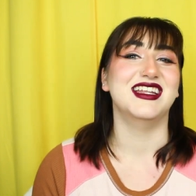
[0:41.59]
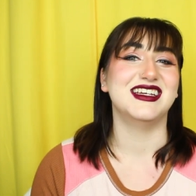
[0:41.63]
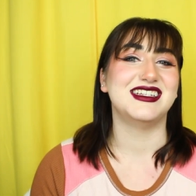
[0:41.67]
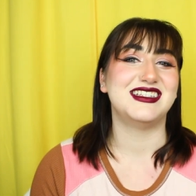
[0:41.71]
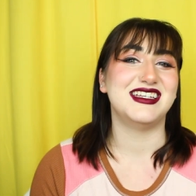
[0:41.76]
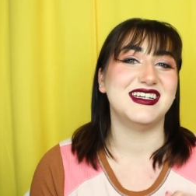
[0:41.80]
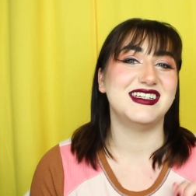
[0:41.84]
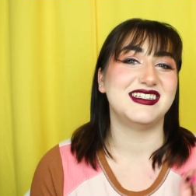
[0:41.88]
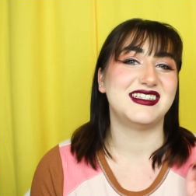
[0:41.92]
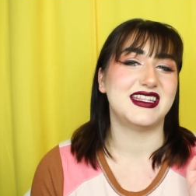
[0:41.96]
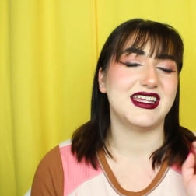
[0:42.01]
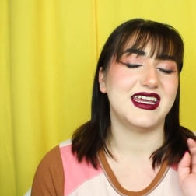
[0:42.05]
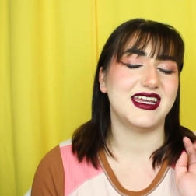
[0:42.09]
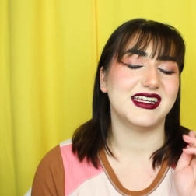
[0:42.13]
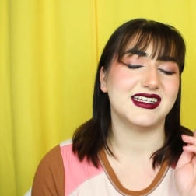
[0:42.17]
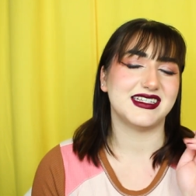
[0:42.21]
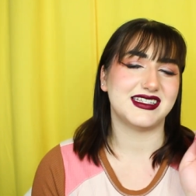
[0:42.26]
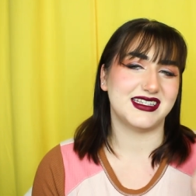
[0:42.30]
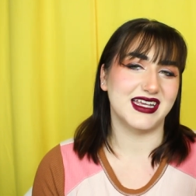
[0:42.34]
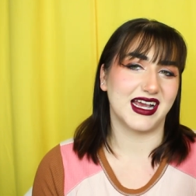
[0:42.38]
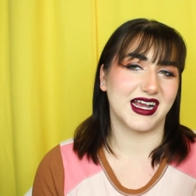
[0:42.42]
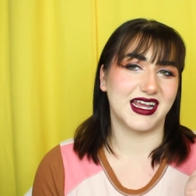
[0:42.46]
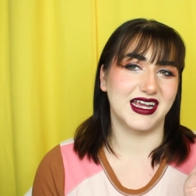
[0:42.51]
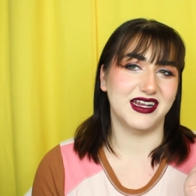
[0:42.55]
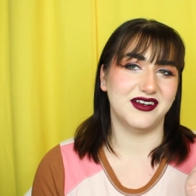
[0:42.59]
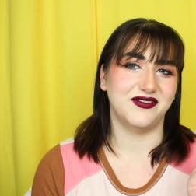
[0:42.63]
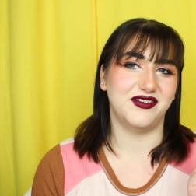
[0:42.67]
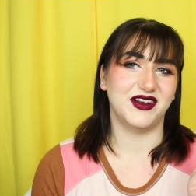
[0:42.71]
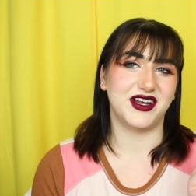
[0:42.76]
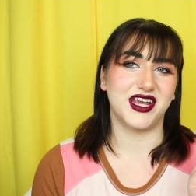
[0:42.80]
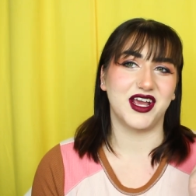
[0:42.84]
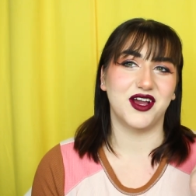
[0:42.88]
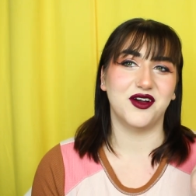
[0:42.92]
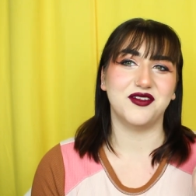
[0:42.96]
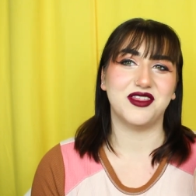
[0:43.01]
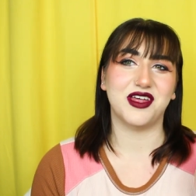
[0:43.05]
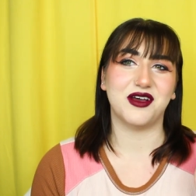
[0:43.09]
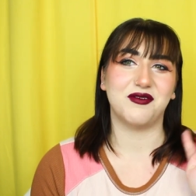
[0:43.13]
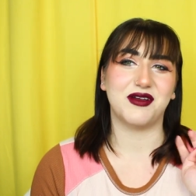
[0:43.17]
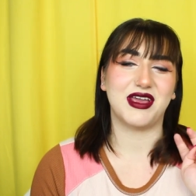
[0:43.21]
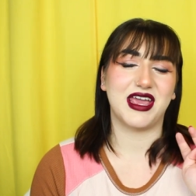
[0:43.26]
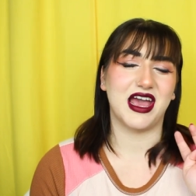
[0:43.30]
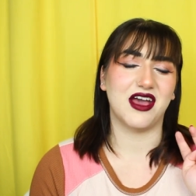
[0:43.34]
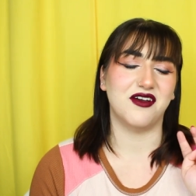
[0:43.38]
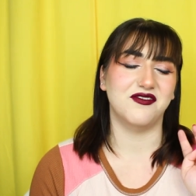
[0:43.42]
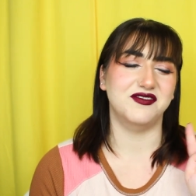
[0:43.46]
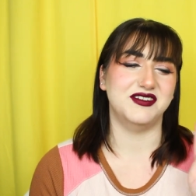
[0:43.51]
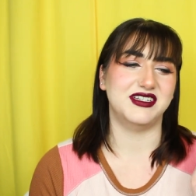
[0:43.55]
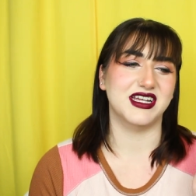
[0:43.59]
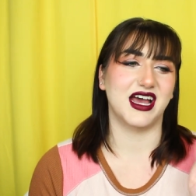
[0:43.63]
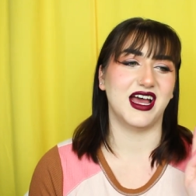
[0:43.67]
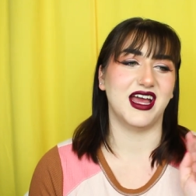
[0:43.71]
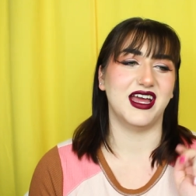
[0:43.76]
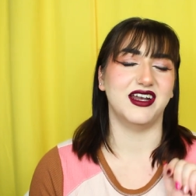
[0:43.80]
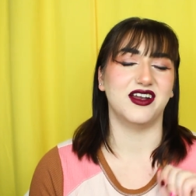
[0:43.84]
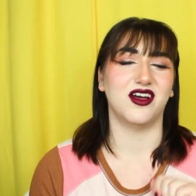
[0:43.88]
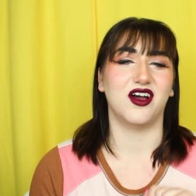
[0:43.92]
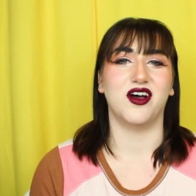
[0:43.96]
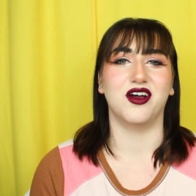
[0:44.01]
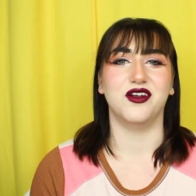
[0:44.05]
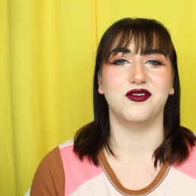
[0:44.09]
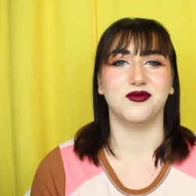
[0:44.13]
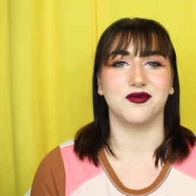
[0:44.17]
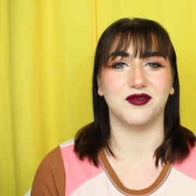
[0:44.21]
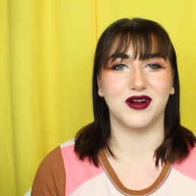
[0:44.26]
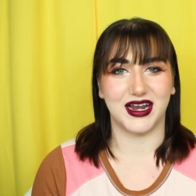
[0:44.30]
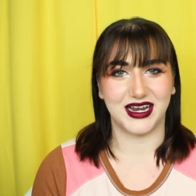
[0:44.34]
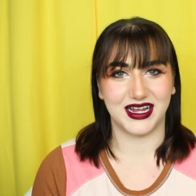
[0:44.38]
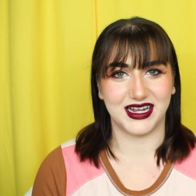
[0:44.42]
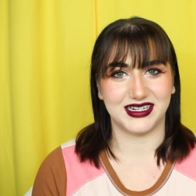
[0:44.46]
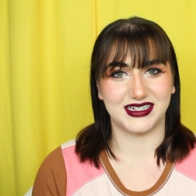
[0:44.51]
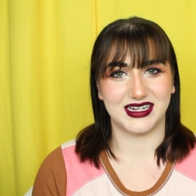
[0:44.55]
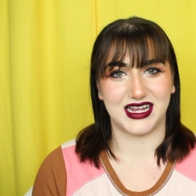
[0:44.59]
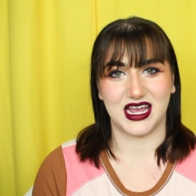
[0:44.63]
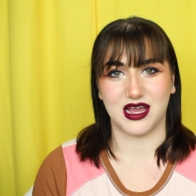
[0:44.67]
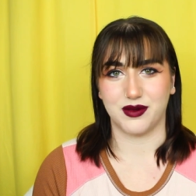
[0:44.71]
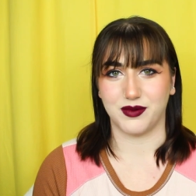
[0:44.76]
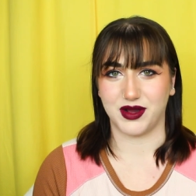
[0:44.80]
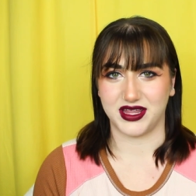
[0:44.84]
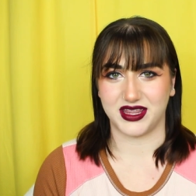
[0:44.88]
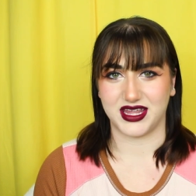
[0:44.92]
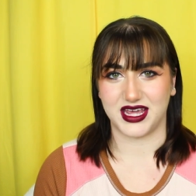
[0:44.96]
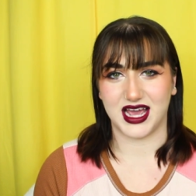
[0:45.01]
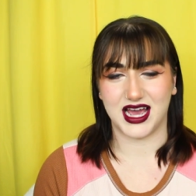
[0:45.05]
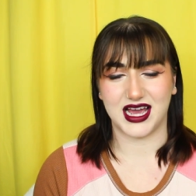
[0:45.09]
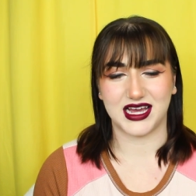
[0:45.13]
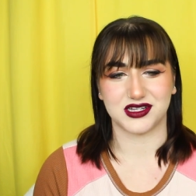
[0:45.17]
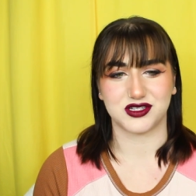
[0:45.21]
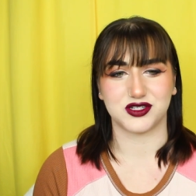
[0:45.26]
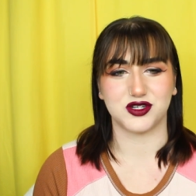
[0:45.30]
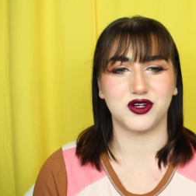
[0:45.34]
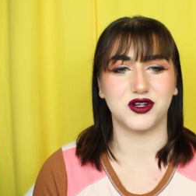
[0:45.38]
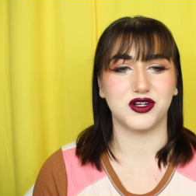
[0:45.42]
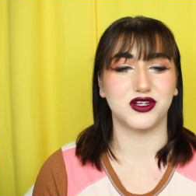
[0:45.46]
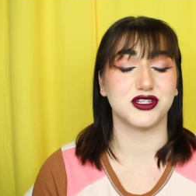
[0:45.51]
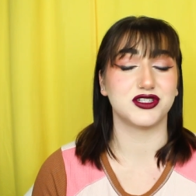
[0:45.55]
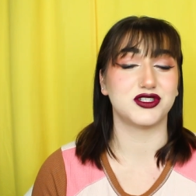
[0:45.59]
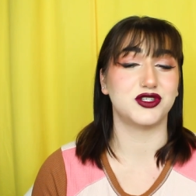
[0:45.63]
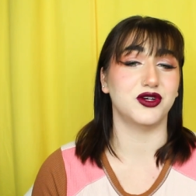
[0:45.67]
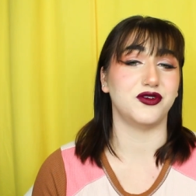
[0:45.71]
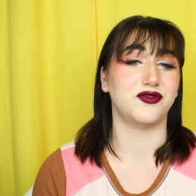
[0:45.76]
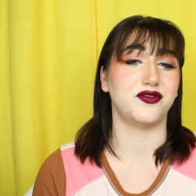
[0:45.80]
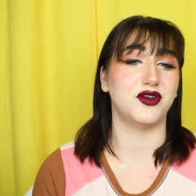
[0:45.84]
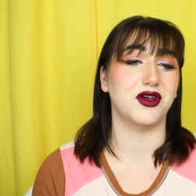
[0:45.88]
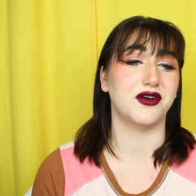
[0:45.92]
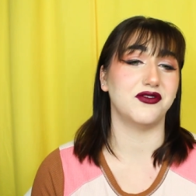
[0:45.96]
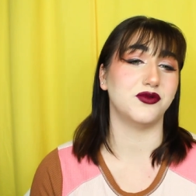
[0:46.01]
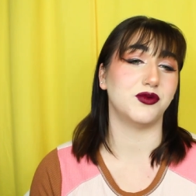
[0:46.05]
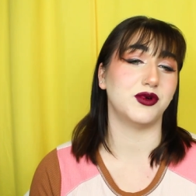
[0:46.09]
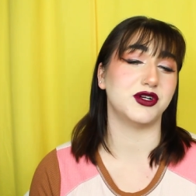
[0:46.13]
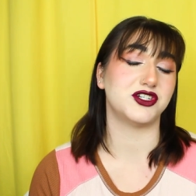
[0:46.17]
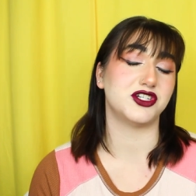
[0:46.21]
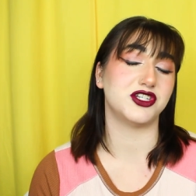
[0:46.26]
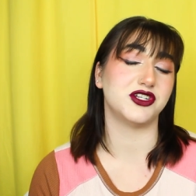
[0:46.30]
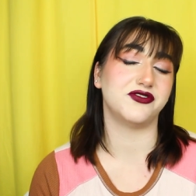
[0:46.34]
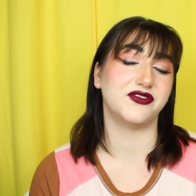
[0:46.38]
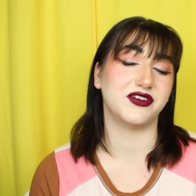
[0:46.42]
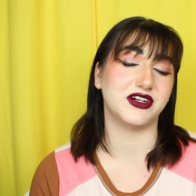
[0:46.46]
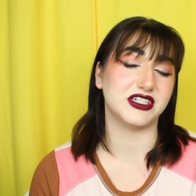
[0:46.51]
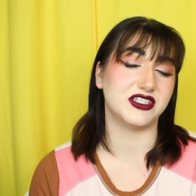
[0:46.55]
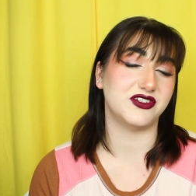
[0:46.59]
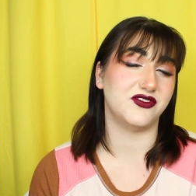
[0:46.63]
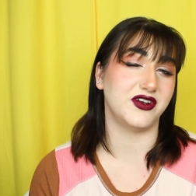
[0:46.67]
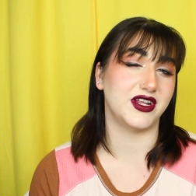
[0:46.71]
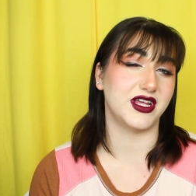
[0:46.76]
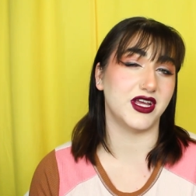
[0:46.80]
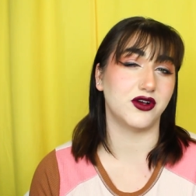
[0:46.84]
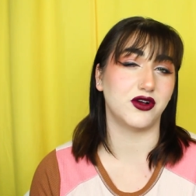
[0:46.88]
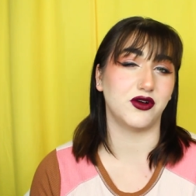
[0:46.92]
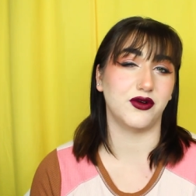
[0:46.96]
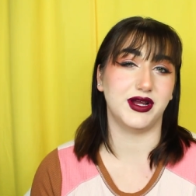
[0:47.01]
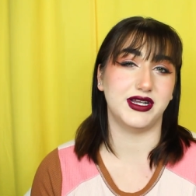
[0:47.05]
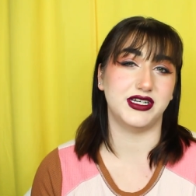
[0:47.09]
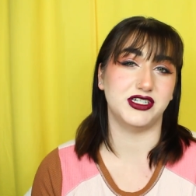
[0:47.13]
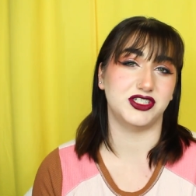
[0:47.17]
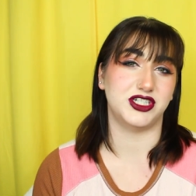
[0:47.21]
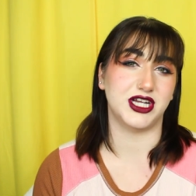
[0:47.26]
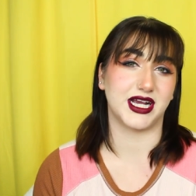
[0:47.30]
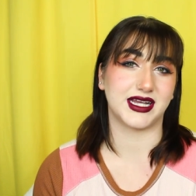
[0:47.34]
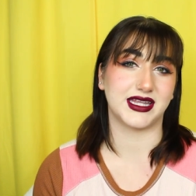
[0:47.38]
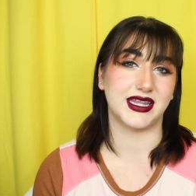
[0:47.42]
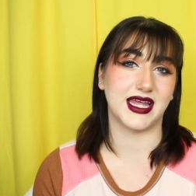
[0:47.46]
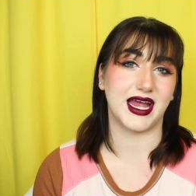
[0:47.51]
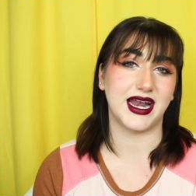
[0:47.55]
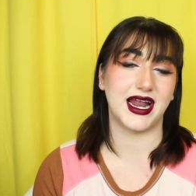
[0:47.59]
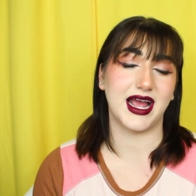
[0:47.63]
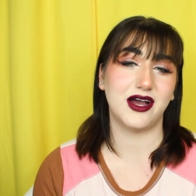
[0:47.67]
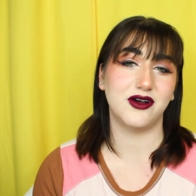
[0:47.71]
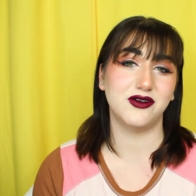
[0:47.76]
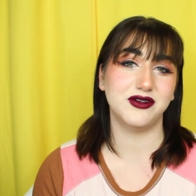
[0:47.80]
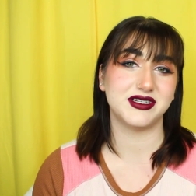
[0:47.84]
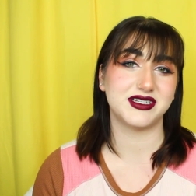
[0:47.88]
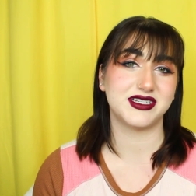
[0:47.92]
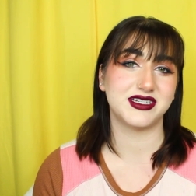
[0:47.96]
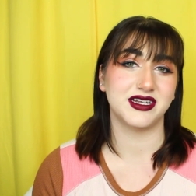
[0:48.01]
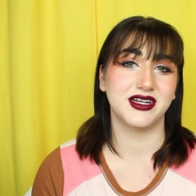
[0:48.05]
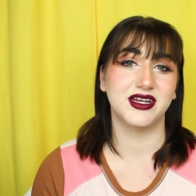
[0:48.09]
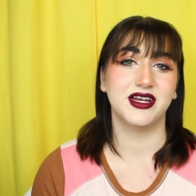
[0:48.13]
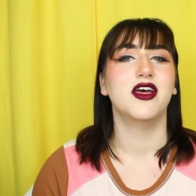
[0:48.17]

This is the second video that we have done on Reddit Am I the Asshole, so if you haven't watched the first video go ahead and check that out.